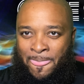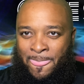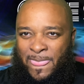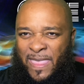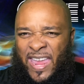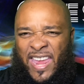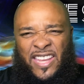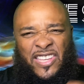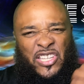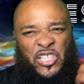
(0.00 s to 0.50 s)

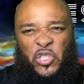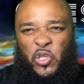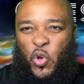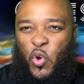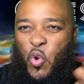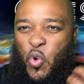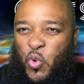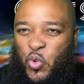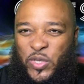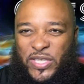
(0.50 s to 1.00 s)
He just
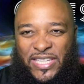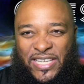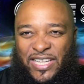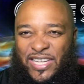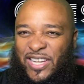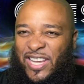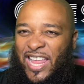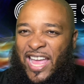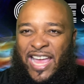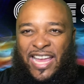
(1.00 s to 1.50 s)
oozes.
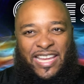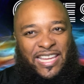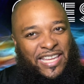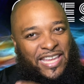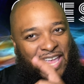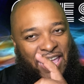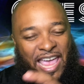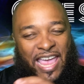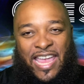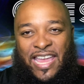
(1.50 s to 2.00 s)
He like,
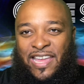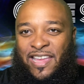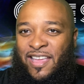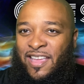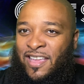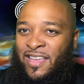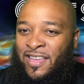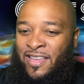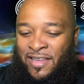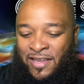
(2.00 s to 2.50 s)
hey,
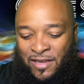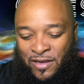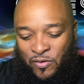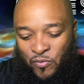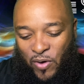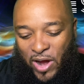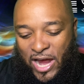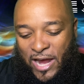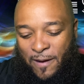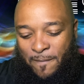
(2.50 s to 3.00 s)

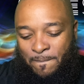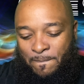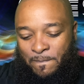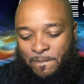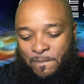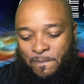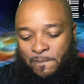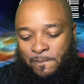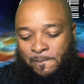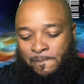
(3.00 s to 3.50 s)
right?
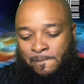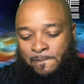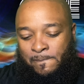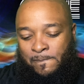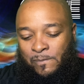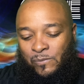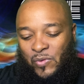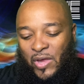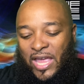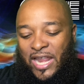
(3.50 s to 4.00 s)

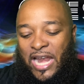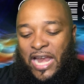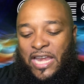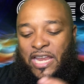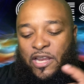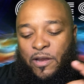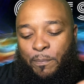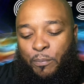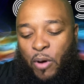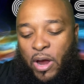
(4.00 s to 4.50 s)
And I
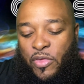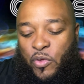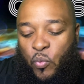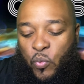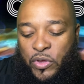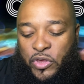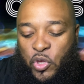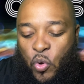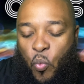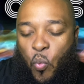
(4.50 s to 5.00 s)
need a brother
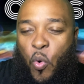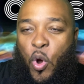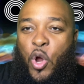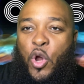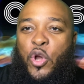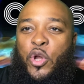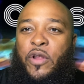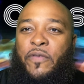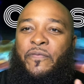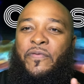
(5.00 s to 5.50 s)
with the
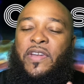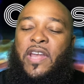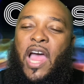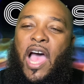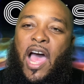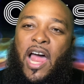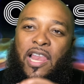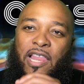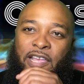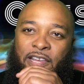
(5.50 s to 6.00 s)
word of
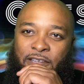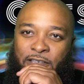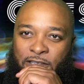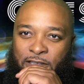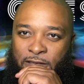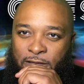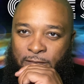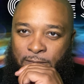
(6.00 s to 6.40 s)
knowledge.